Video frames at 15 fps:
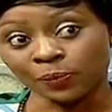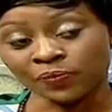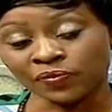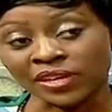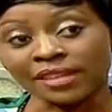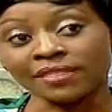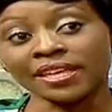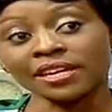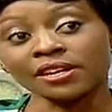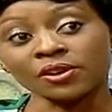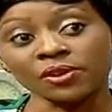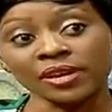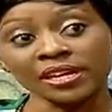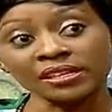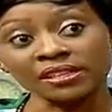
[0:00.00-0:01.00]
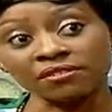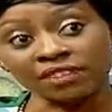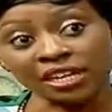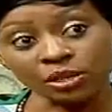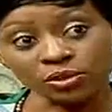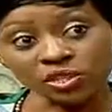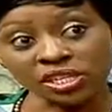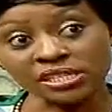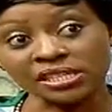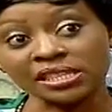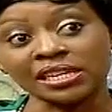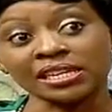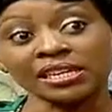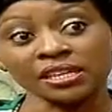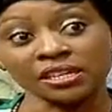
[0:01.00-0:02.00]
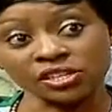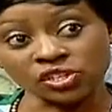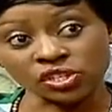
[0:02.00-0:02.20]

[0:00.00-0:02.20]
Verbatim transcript: and then create the value chains and the linkages